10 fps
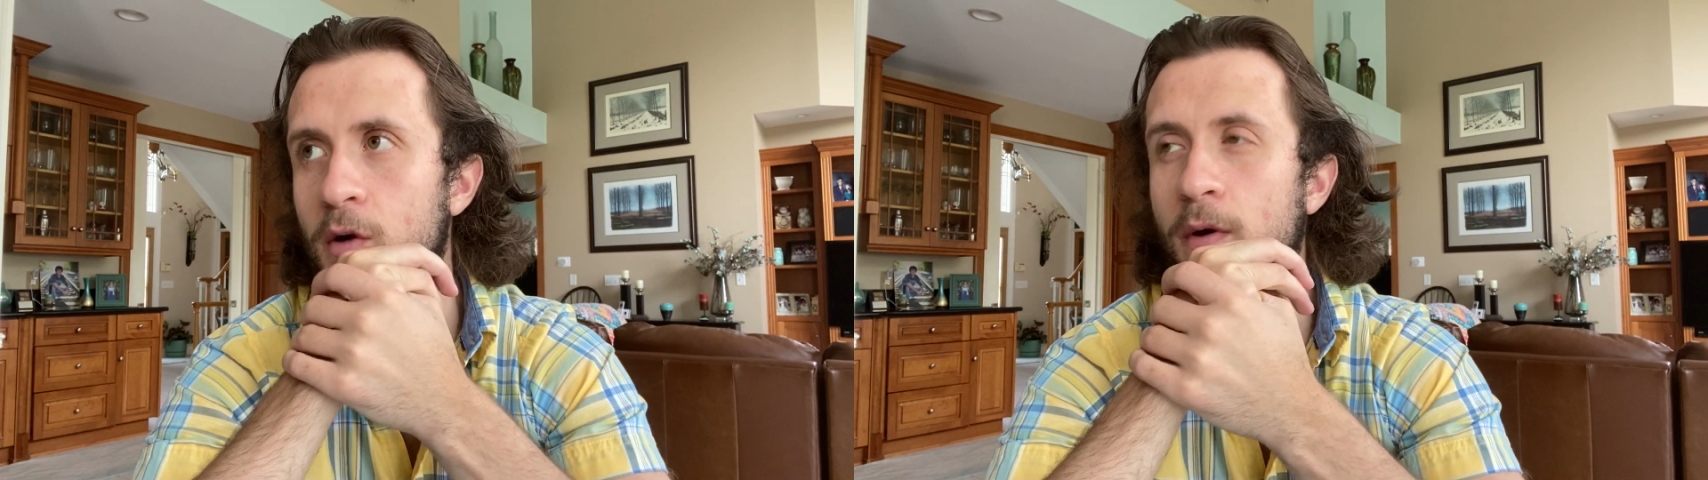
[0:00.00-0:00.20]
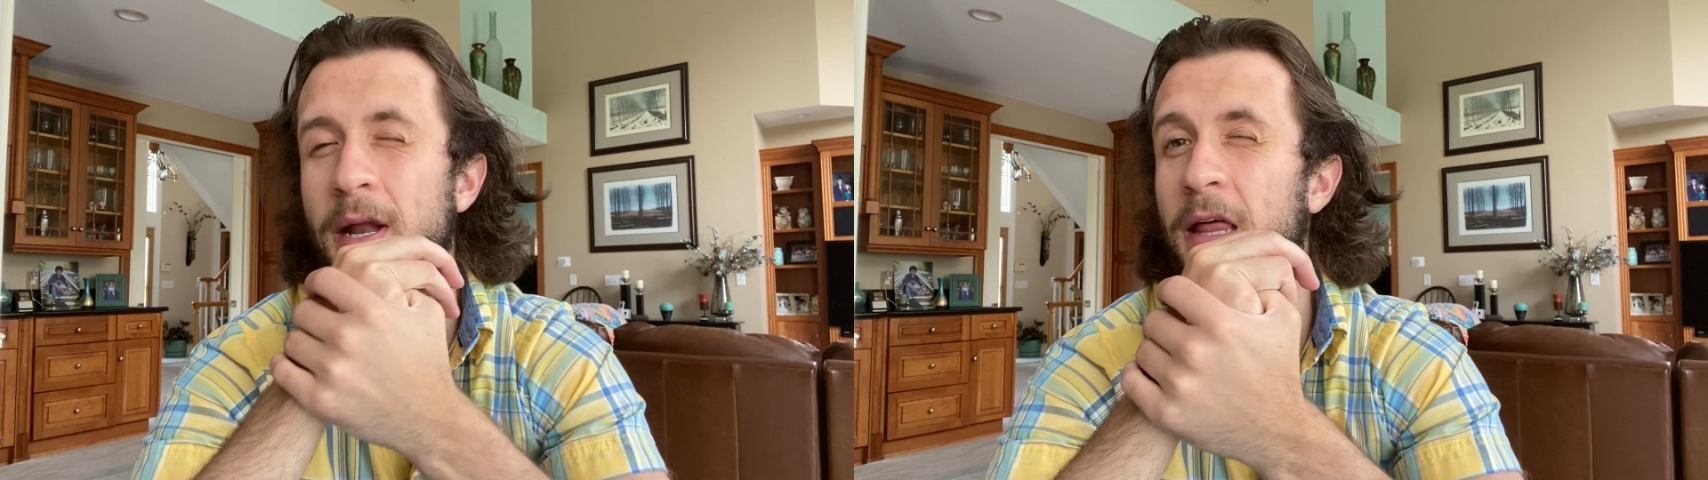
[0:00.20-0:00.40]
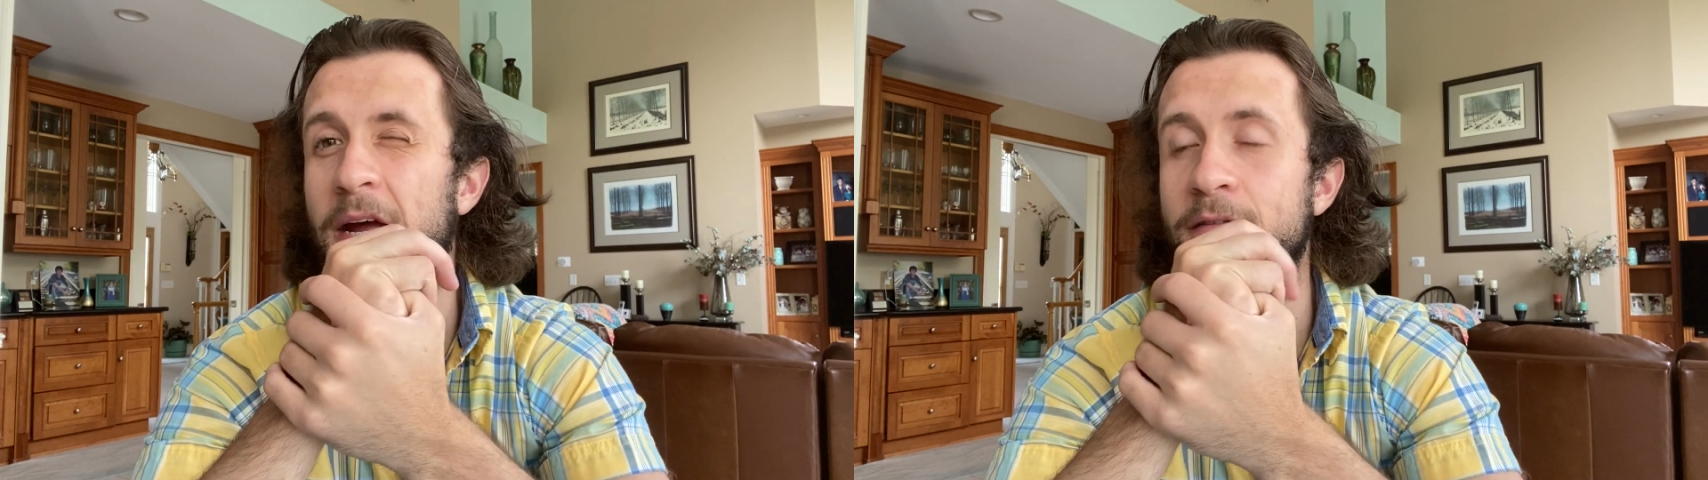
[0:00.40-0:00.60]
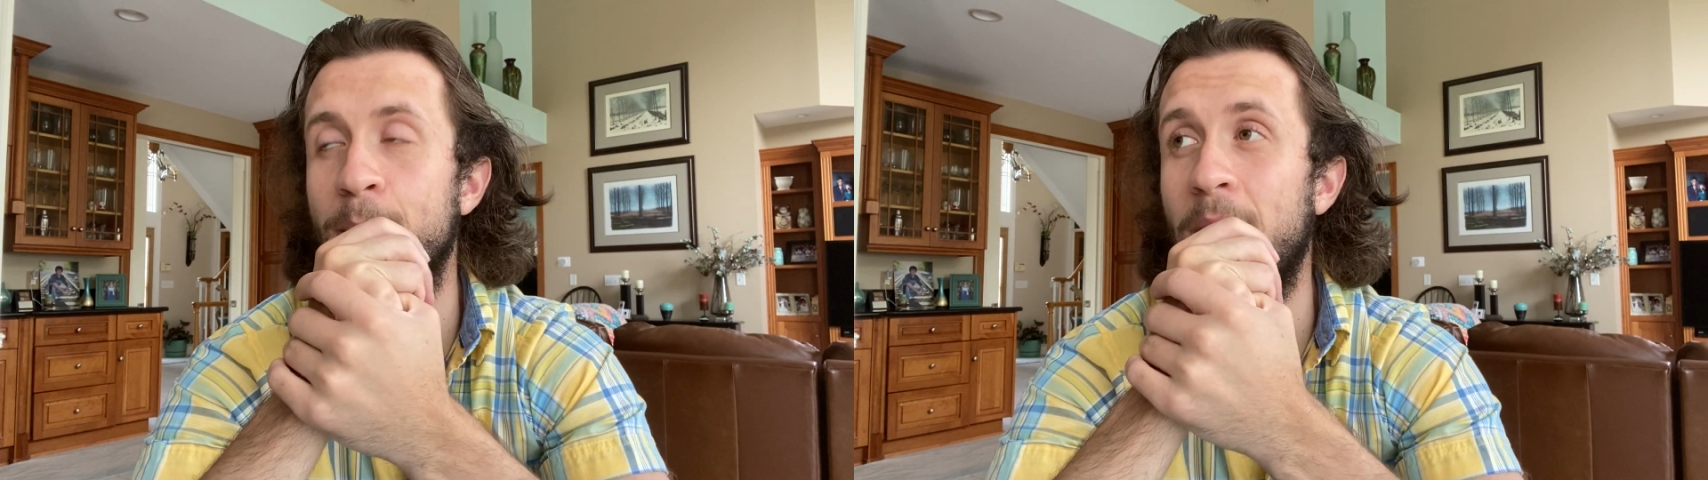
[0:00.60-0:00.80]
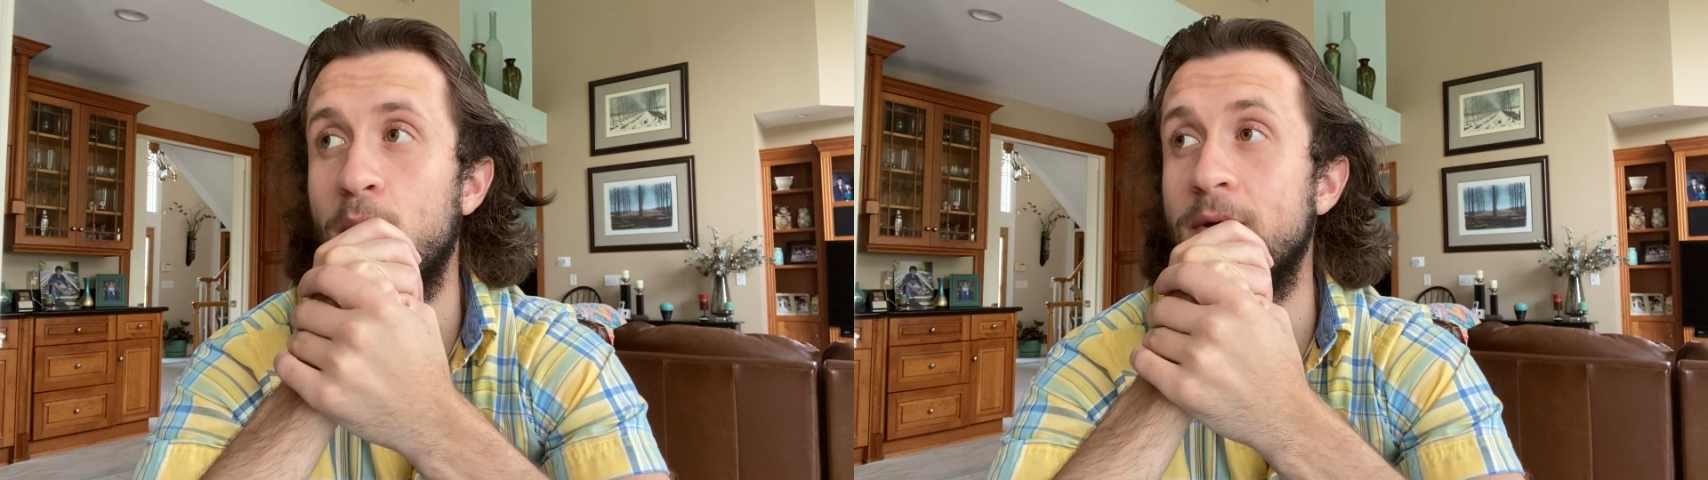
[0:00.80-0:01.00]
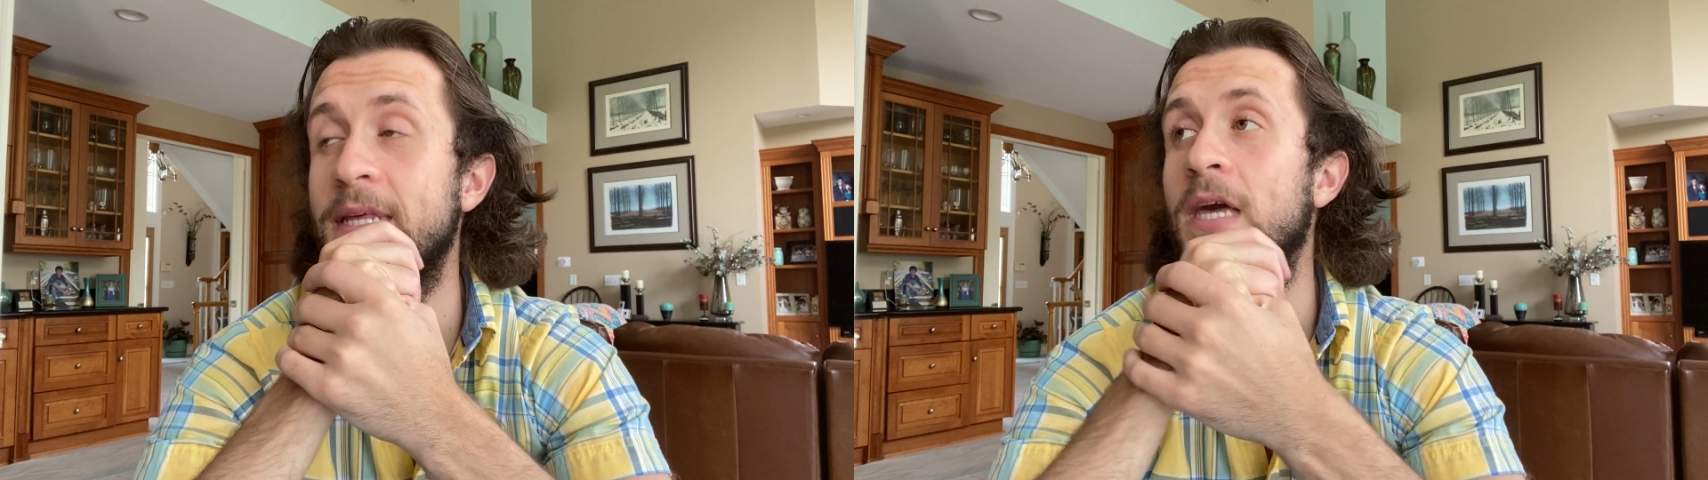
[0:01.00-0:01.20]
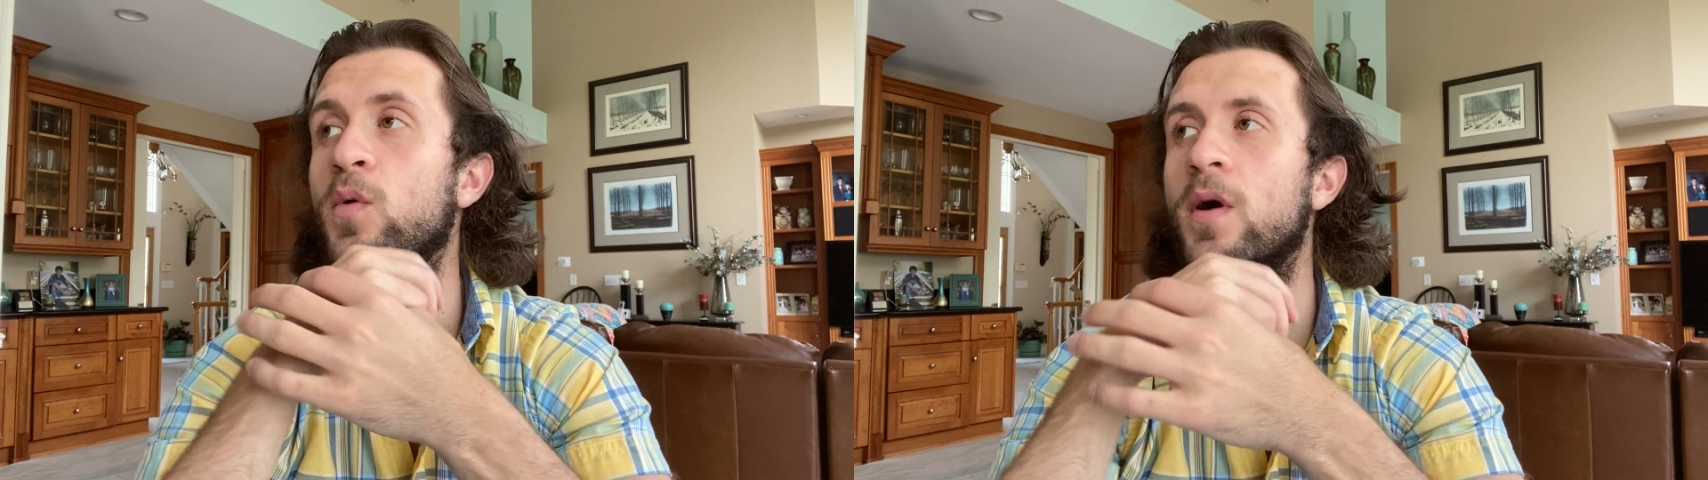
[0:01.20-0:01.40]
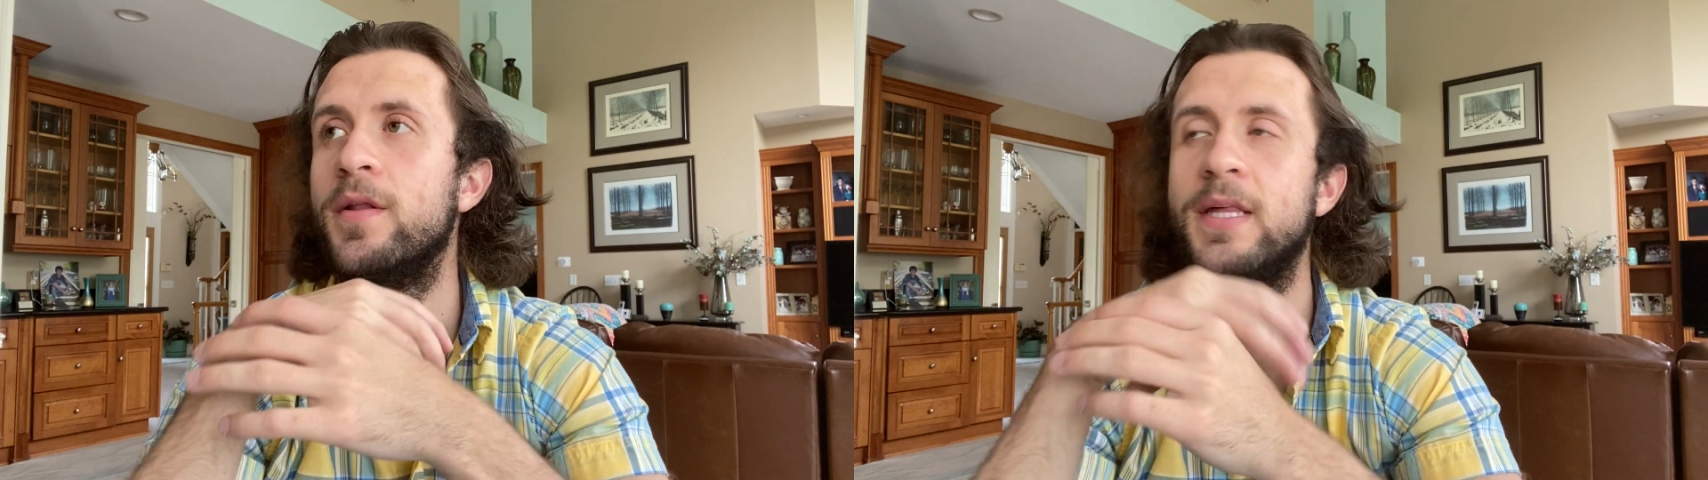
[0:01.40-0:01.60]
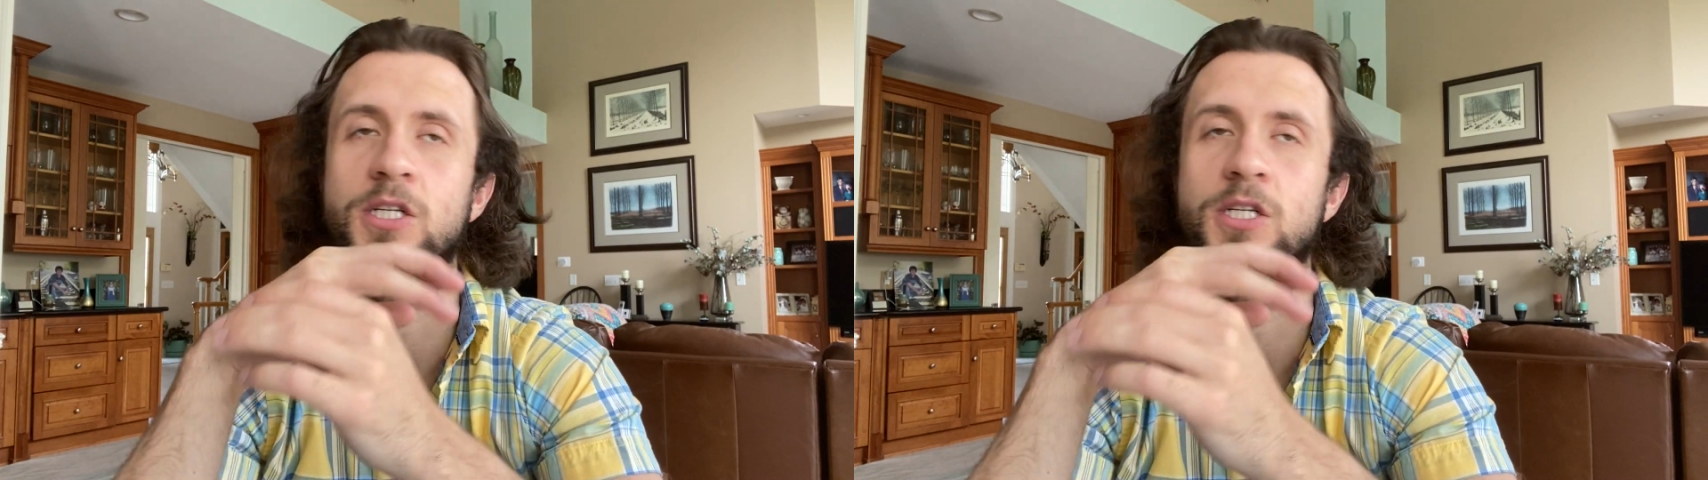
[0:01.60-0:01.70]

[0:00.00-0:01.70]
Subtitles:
Right now they're having buy one, get one.